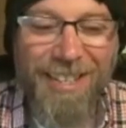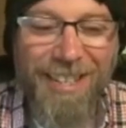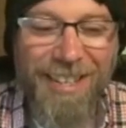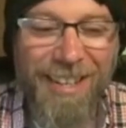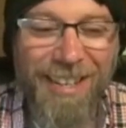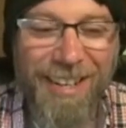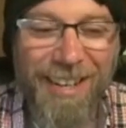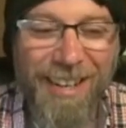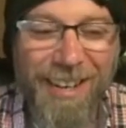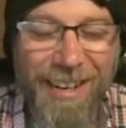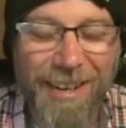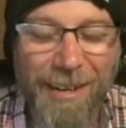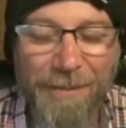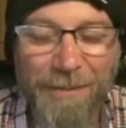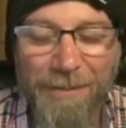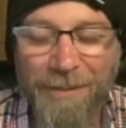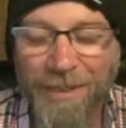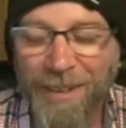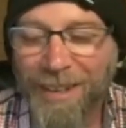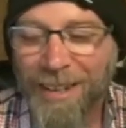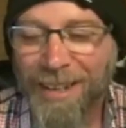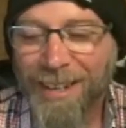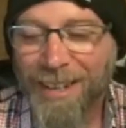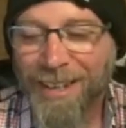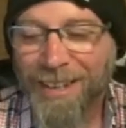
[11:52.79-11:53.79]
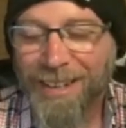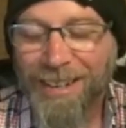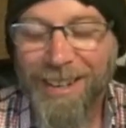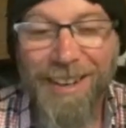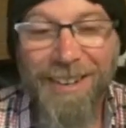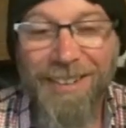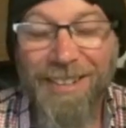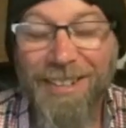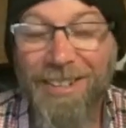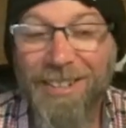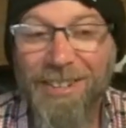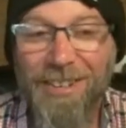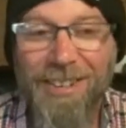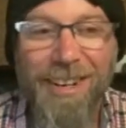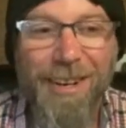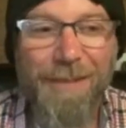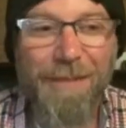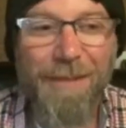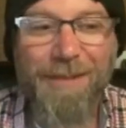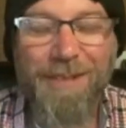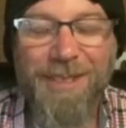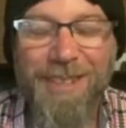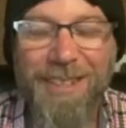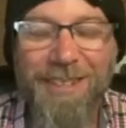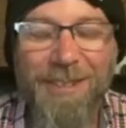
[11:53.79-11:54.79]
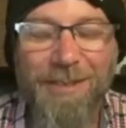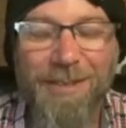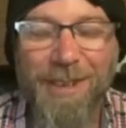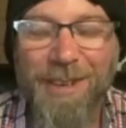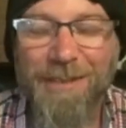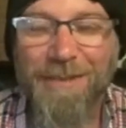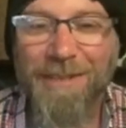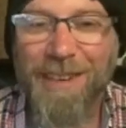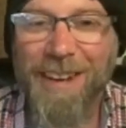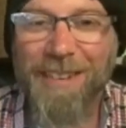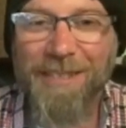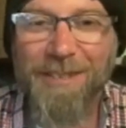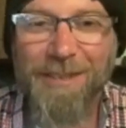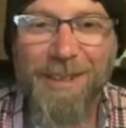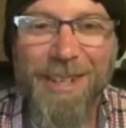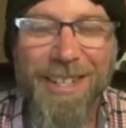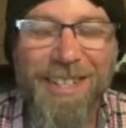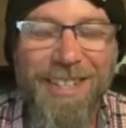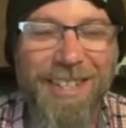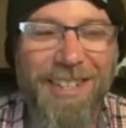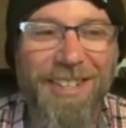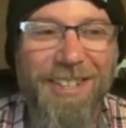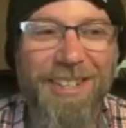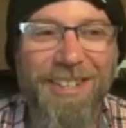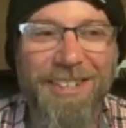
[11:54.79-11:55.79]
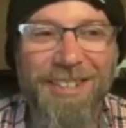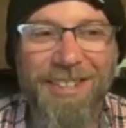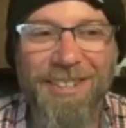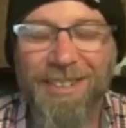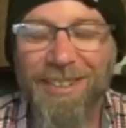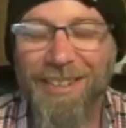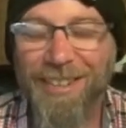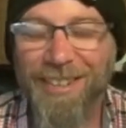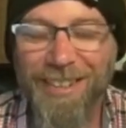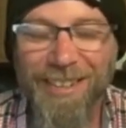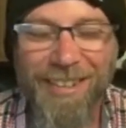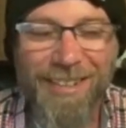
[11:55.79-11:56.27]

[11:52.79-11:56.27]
And um, no, he showed up. He was like twenty-five, twenty-six years old.